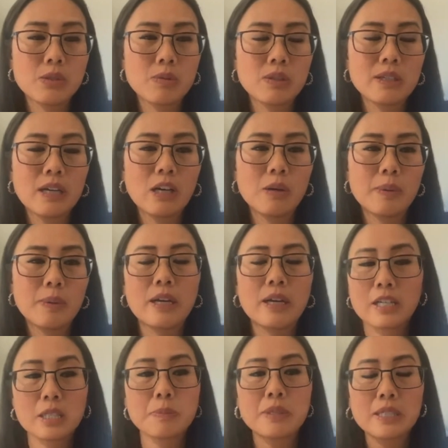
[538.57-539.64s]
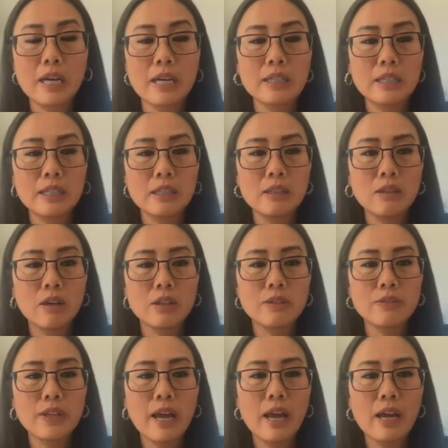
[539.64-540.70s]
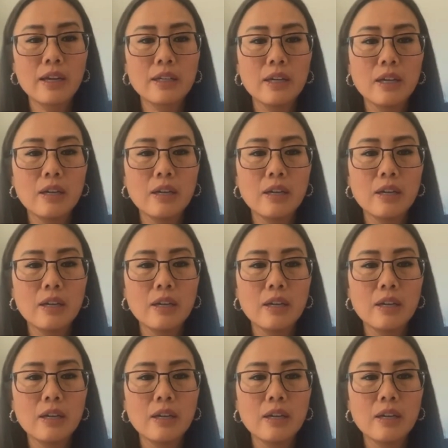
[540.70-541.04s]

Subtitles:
really help expediting a lot of that